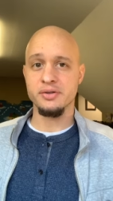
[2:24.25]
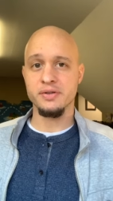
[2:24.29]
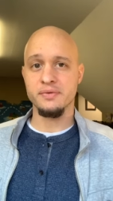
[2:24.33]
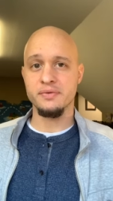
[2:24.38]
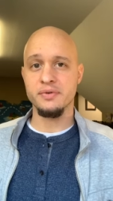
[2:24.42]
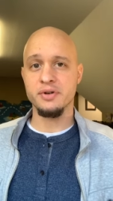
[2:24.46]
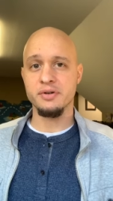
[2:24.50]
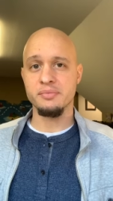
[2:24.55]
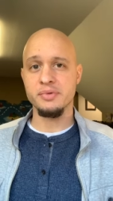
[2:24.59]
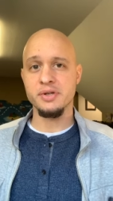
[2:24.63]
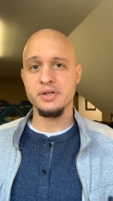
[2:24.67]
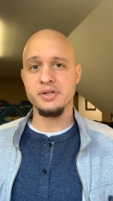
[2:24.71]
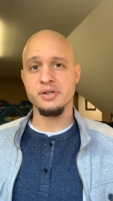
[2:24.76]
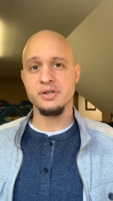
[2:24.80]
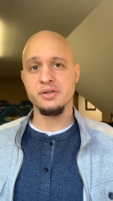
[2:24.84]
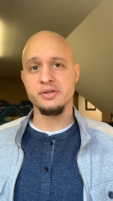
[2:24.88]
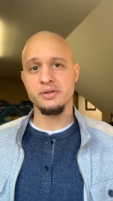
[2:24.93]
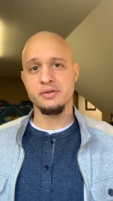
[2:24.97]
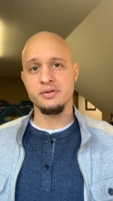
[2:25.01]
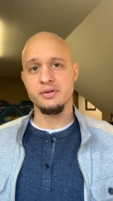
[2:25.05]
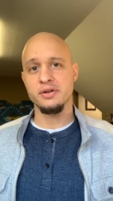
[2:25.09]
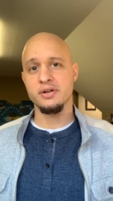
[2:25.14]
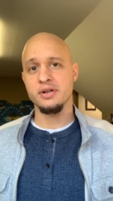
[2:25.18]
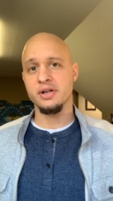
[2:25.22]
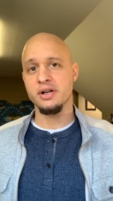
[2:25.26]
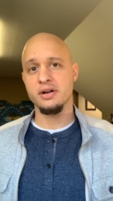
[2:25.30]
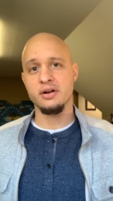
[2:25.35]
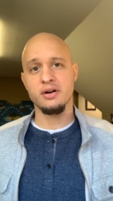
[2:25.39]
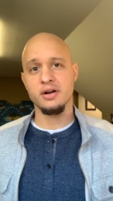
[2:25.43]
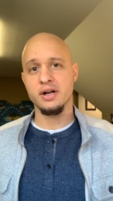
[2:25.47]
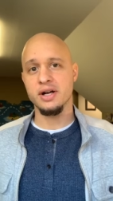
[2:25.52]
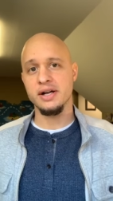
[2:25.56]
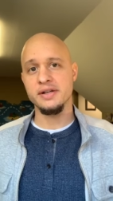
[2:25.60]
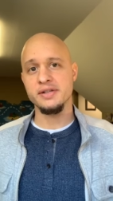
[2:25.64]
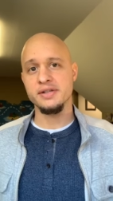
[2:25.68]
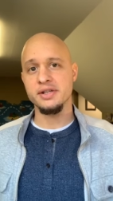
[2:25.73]
If you're a business owner, you get all
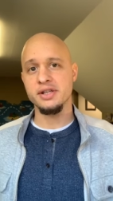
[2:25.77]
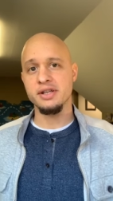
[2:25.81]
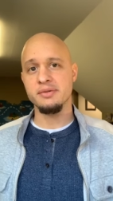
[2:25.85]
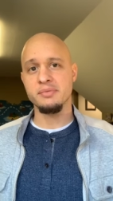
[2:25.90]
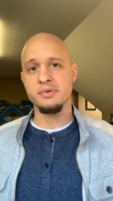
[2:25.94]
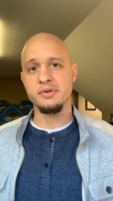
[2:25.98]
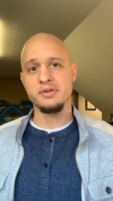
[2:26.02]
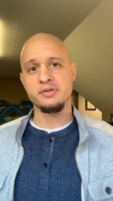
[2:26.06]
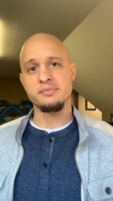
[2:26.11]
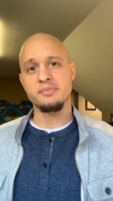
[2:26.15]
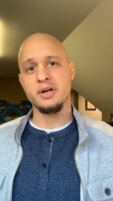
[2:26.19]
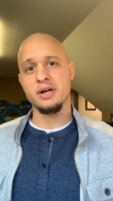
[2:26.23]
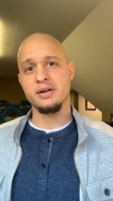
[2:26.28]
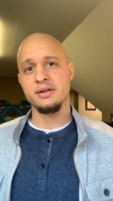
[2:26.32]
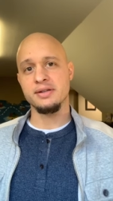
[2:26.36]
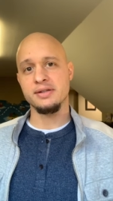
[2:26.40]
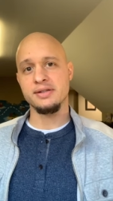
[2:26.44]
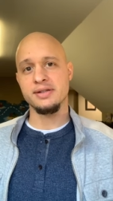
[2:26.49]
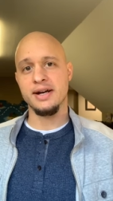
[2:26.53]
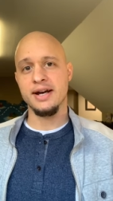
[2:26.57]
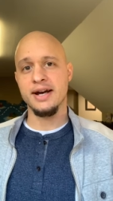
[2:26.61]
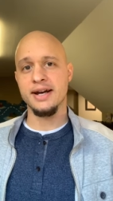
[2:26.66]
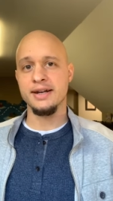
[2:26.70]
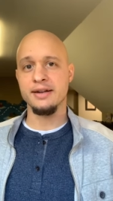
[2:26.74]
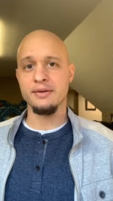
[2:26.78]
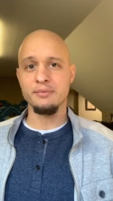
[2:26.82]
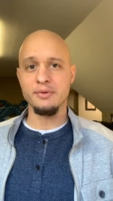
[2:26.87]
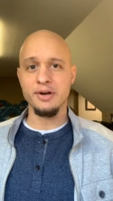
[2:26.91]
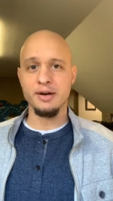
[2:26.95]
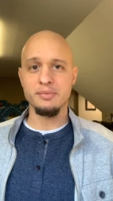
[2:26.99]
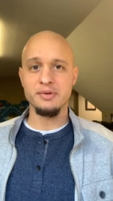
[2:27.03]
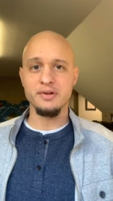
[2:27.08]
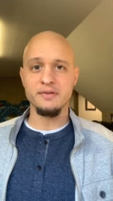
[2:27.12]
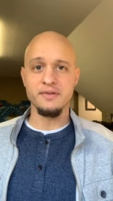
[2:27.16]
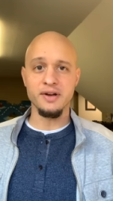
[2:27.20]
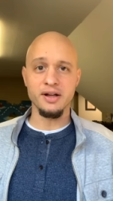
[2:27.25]
kinds of emails about design and
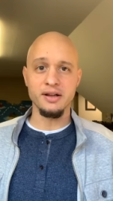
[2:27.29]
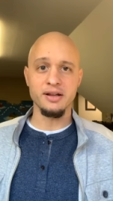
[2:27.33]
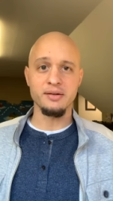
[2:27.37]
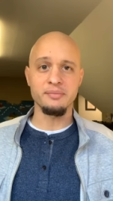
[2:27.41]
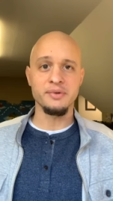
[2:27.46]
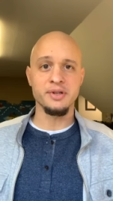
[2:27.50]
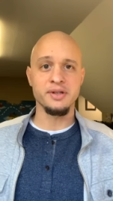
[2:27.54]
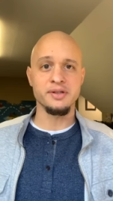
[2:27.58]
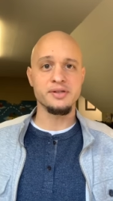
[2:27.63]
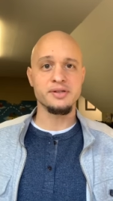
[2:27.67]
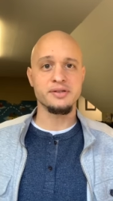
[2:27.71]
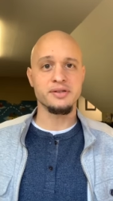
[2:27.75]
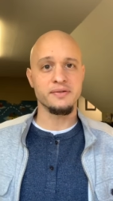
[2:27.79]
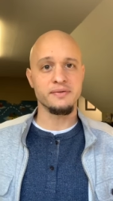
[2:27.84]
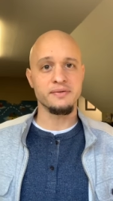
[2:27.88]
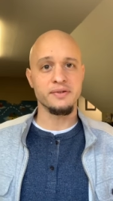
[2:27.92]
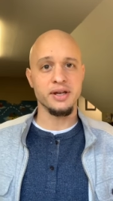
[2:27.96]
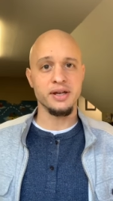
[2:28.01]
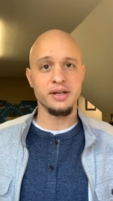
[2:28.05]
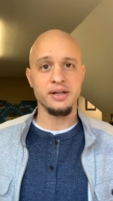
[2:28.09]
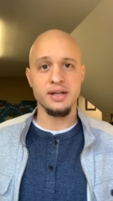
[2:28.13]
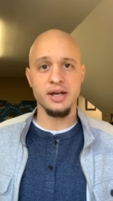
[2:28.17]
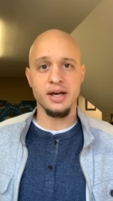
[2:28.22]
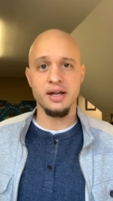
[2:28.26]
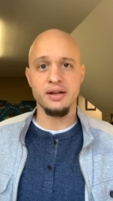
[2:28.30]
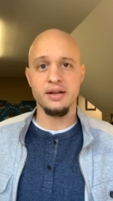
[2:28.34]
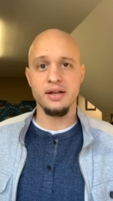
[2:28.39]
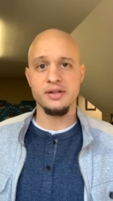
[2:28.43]
web development and stuff like that.